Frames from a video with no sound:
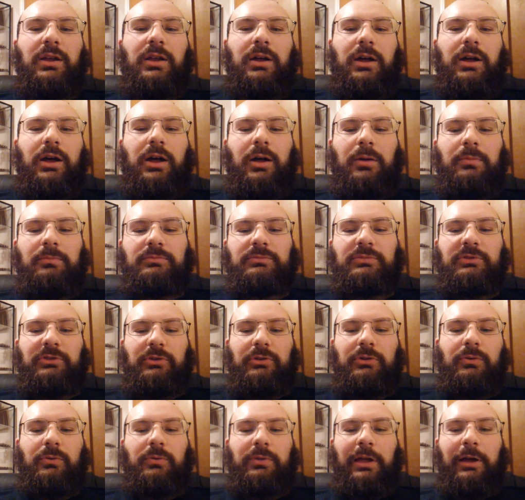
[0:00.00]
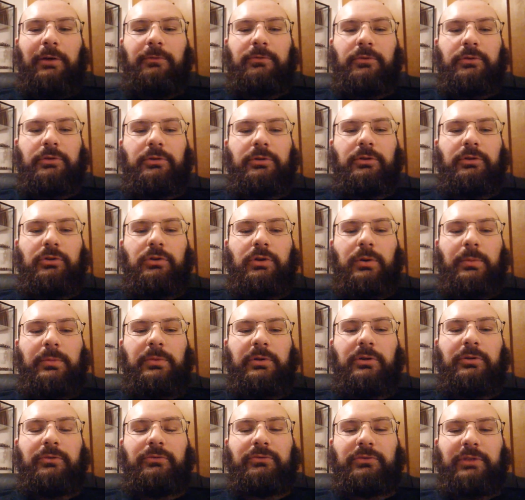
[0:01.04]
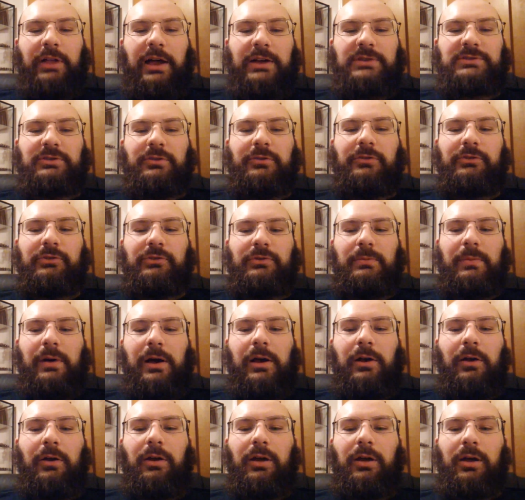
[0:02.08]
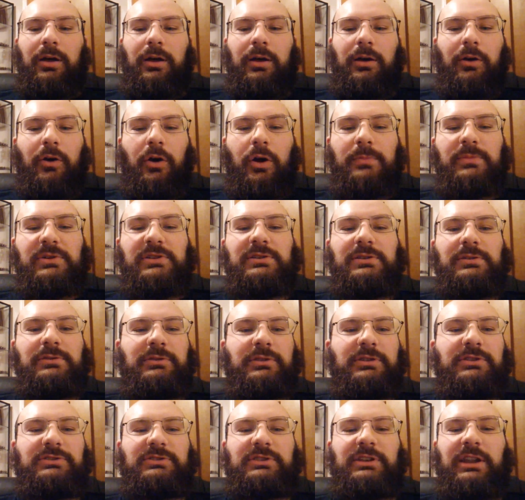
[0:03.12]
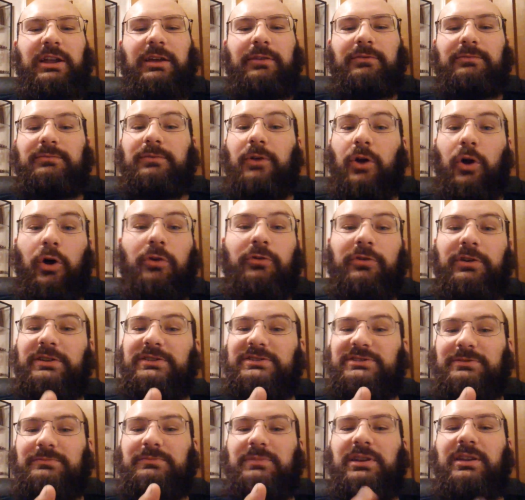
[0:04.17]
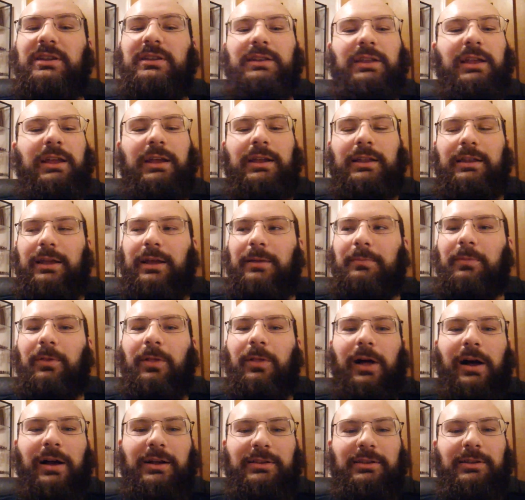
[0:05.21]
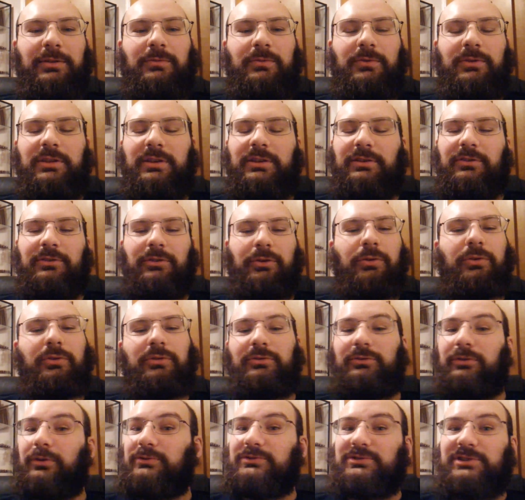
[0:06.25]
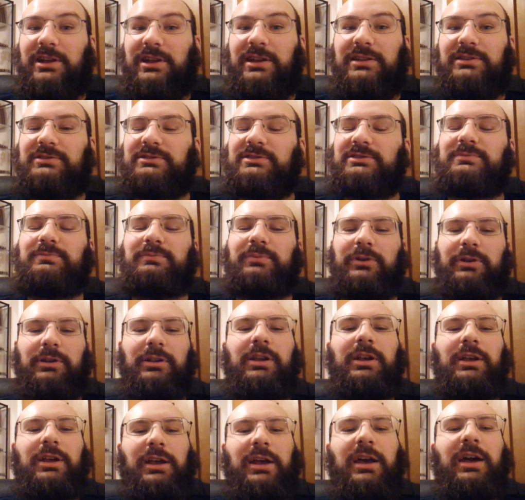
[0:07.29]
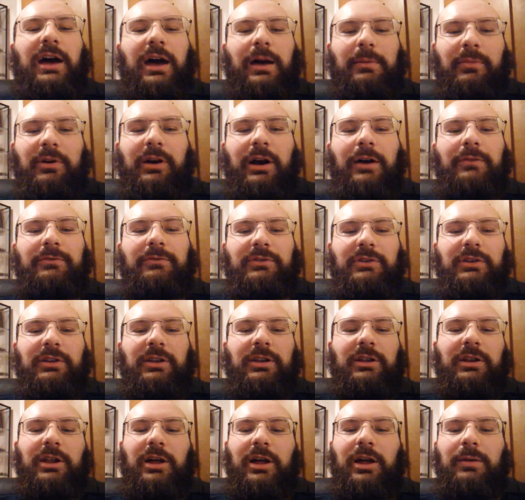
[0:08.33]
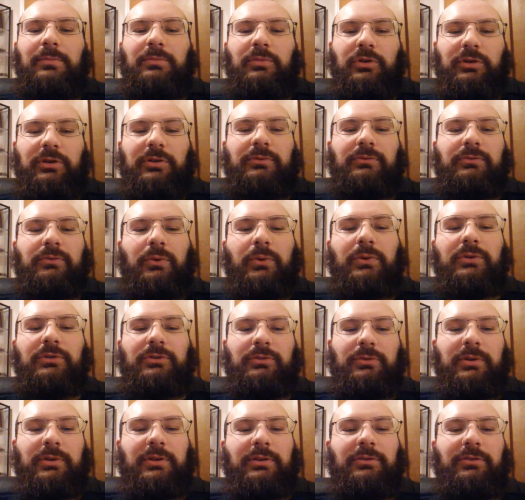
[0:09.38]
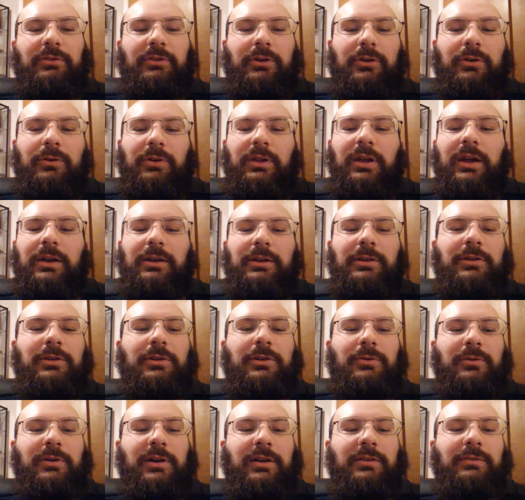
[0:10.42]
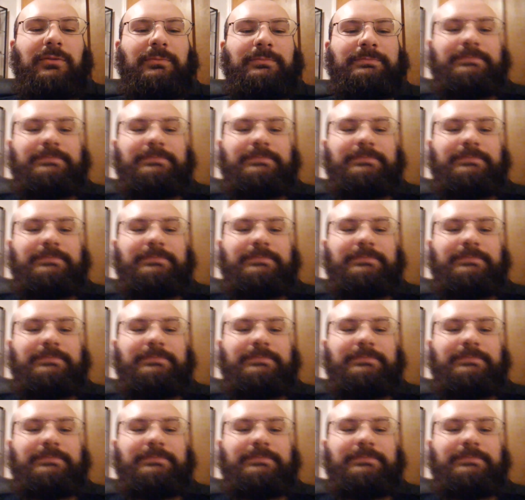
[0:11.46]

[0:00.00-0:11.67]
Um, so without further ado, I'm going to flash over to my uh, Army list that I've already submitted, and I'm locked in with it, so there's no changes, but I'm confident and I'm looking forward to it. So yeah, here you go, guys.